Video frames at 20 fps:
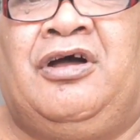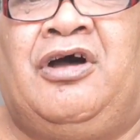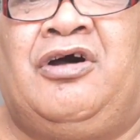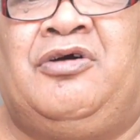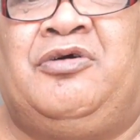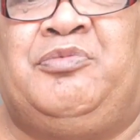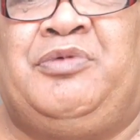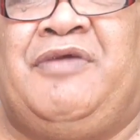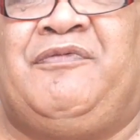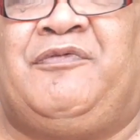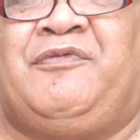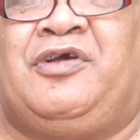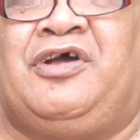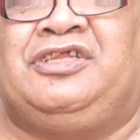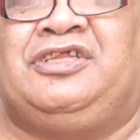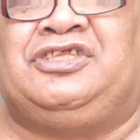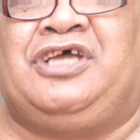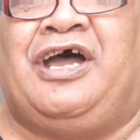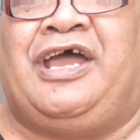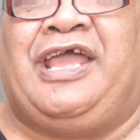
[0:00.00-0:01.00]
Oh, we've
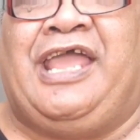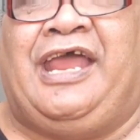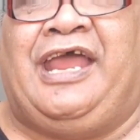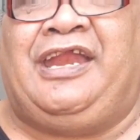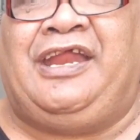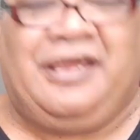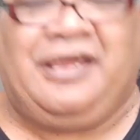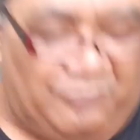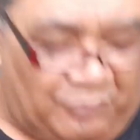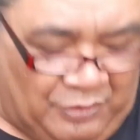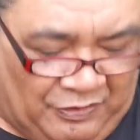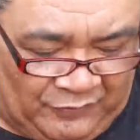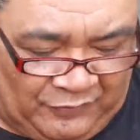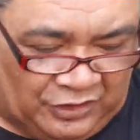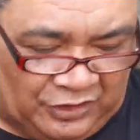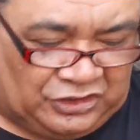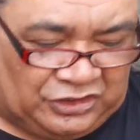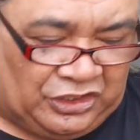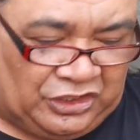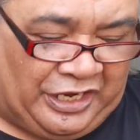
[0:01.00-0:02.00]
got Diana. We've
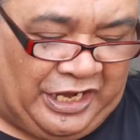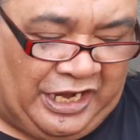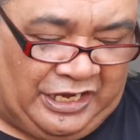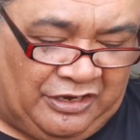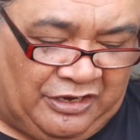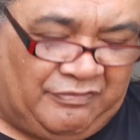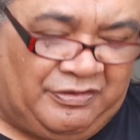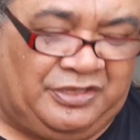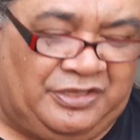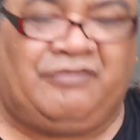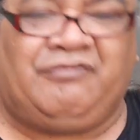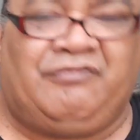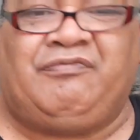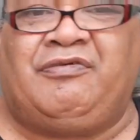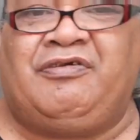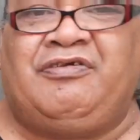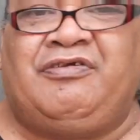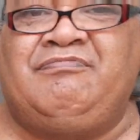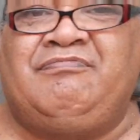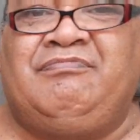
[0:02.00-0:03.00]
got Diana in the
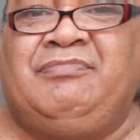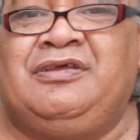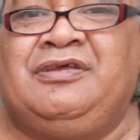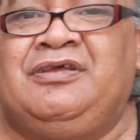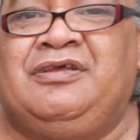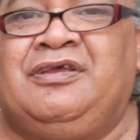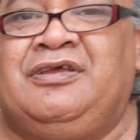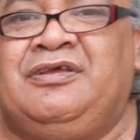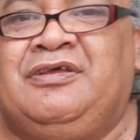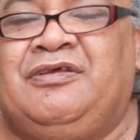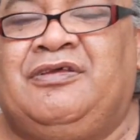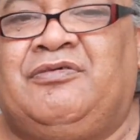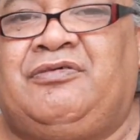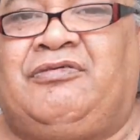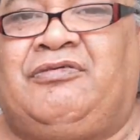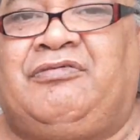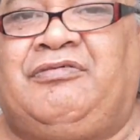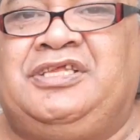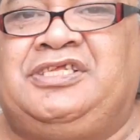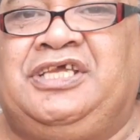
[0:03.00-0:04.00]
room.
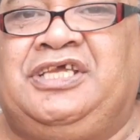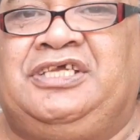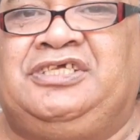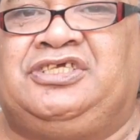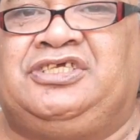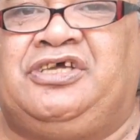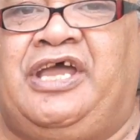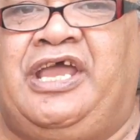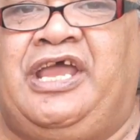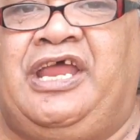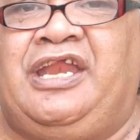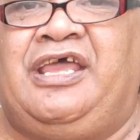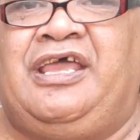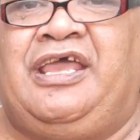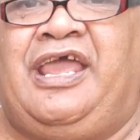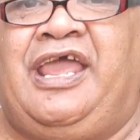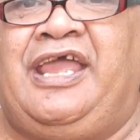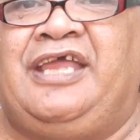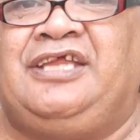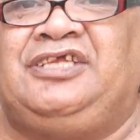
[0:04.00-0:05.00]
Greetings,
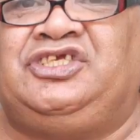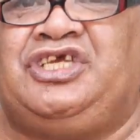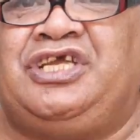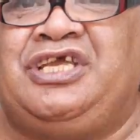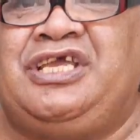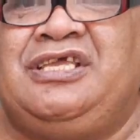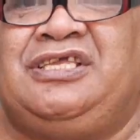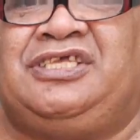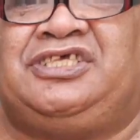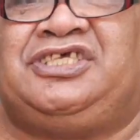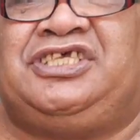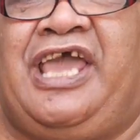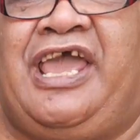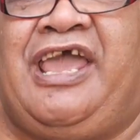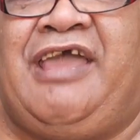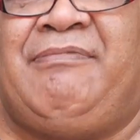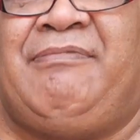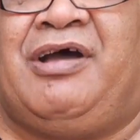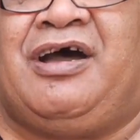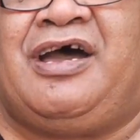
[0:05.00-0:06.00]
Diana, Angie,
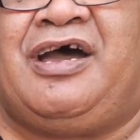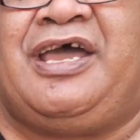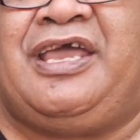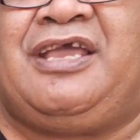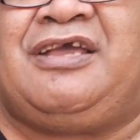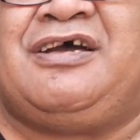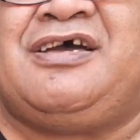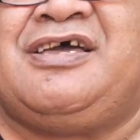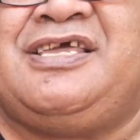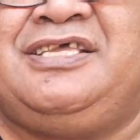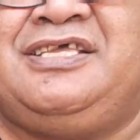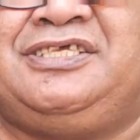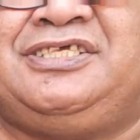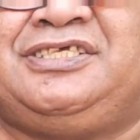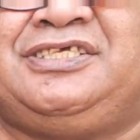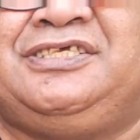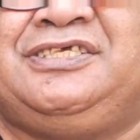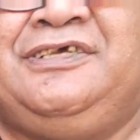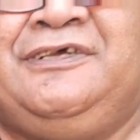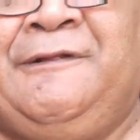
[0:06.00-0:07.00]
Sam. Hi,
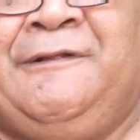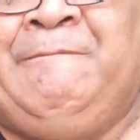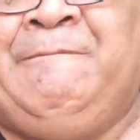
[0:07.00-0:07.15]
guys.